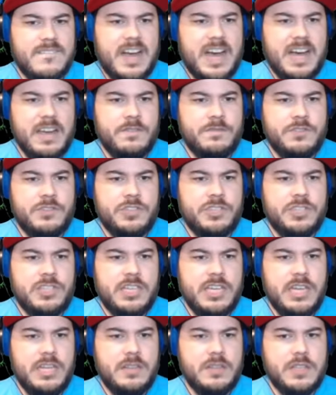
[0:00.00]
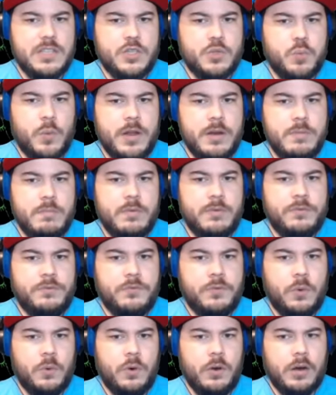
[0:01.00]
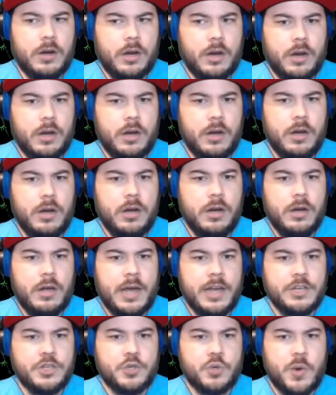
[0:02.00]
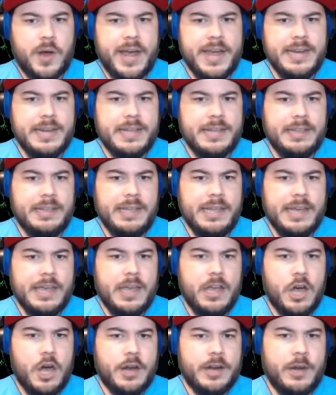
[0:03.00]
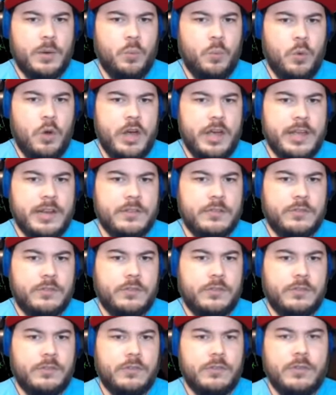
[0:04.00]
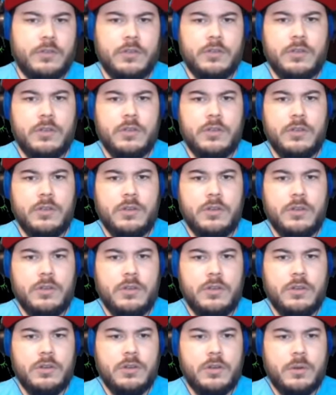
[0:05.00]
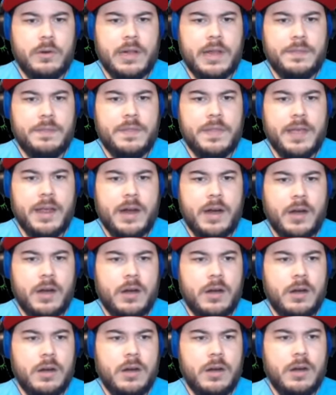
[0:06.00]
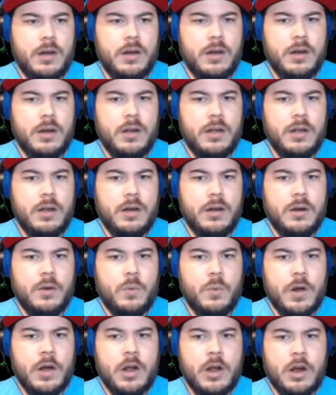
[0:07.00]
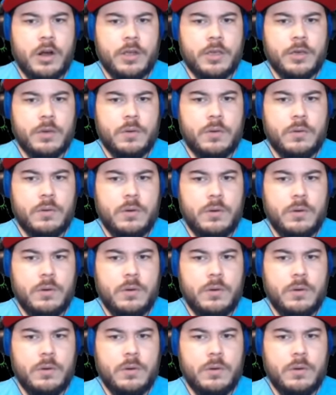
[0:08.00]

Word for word: I've seen this one before. I tried clicking on it once. No, not there. Where are you?